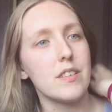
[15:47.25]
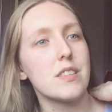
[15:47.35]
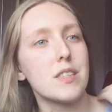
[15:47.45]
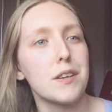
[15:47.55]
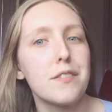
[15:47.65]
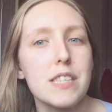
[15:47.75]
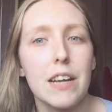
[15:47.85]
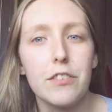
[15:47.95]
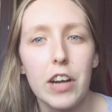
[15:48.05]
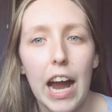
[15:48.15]
surface
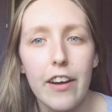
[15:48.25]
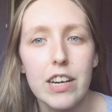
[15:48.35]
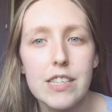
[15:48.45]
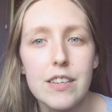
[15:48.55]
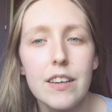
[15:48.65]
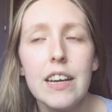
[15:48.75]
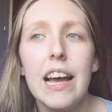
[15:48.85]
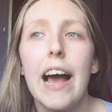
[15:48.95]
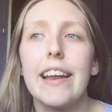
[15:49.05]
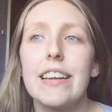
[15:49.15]
level character,
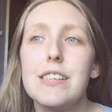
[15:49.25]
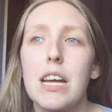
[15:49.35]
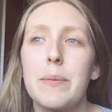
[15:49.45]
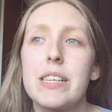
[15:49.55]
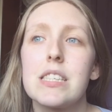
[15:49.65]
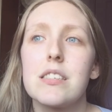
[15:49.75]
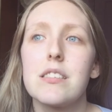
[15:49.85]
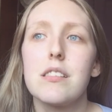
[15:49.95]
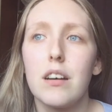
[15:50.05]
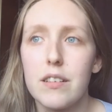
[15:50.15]
and anytime I
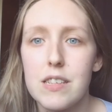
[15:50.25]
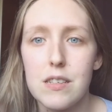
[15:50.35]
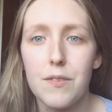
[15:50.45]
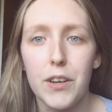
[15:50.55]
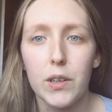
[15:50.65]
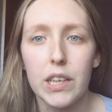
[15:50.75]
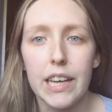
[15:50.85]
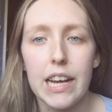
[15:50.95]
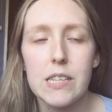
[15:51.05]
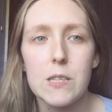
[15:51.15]
started to feel
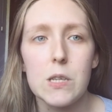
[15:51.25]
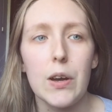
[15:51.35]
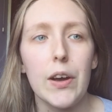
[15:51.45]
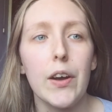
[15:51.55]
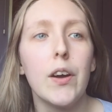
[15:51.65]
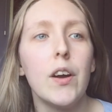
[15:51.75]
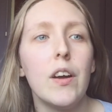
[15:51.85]
connected to her